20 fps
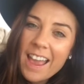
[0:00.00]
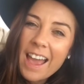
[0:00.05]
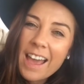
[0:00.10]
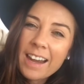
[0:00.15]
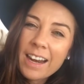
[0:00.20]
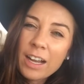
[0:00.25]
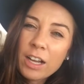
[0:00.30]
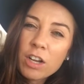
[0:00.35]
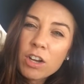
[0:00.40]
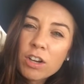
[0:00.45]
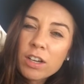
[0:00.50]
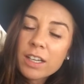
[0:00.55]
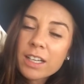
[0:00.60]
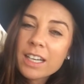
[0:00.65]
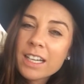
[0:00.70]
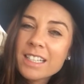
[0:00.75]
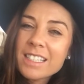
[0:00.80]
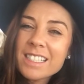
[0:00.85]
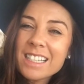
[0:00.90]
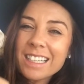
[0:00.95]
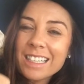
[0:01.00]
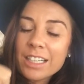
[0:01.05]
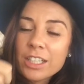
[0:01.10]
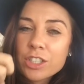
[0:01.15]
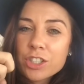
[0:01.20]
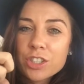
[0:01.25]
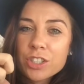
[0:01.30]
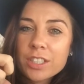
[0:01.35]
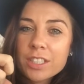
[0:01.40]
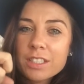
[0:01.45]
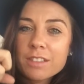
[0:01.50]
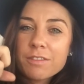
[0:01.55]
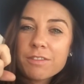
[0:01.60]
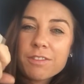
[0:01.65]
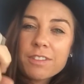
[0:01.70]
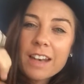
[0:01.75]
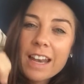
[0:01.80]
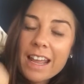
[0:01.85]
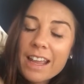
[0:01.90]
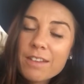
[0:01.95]
and I cook it in delicious
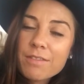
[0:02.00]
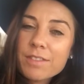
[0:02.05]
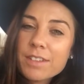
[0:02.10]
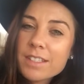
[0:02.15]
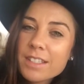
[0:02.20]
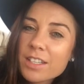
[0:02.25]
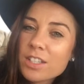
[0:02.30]
flavors.